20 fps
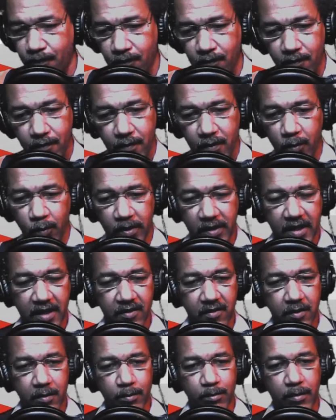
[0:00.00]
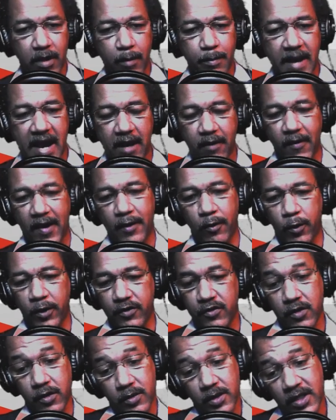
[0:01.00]
And we got some background noise, so
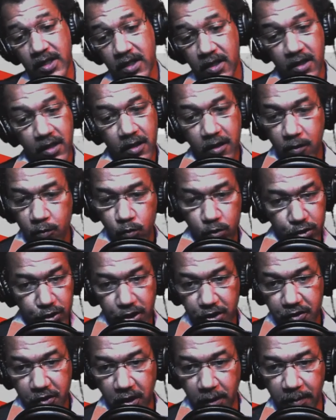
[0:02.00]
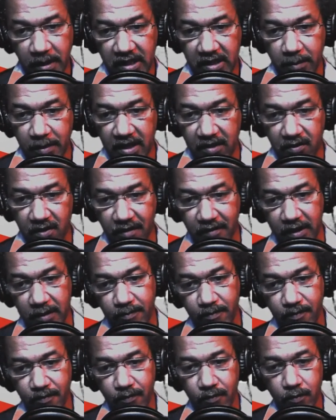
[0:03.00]
we're just going to make the best of it.
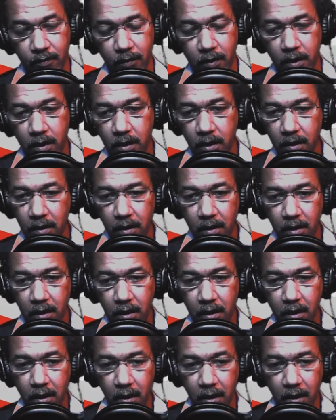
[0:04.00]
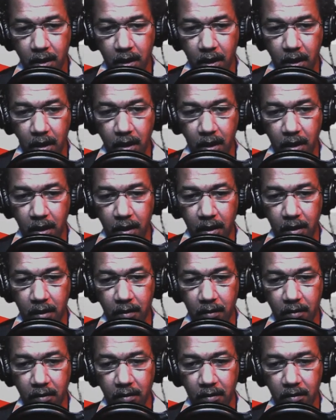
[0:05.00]
And
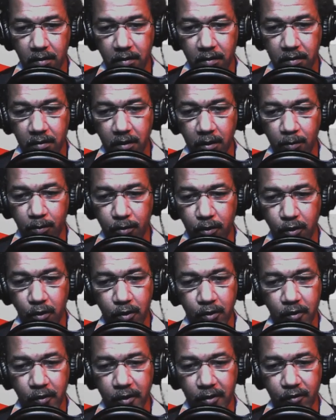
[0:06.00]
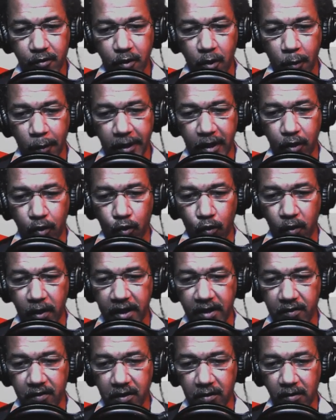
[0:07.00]
the computer is going
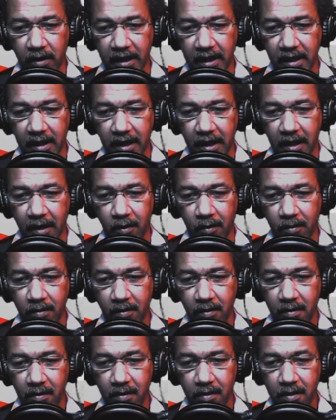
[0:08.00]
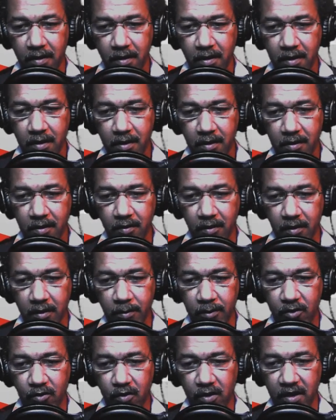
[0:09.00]
crazy right now. So let me
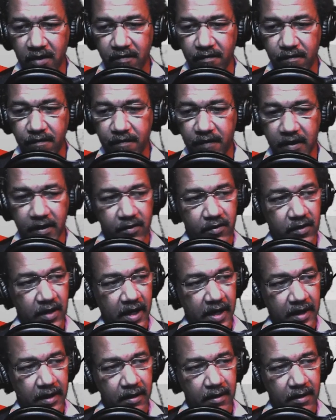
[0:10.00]
try and fix that.